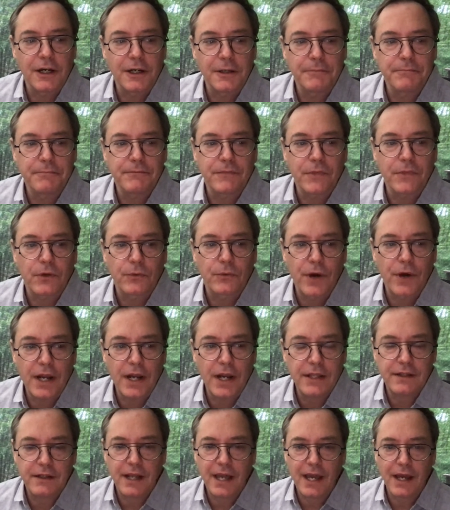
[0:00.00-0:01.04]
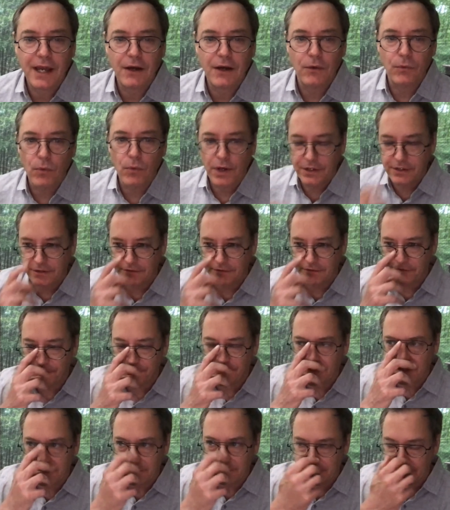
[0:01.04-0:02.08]
Um, right now, one
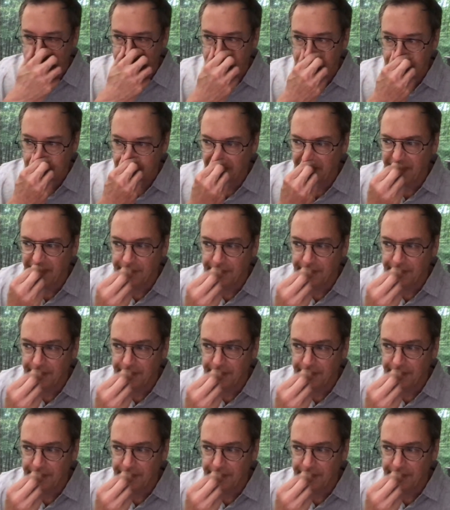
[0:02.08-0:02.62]
of the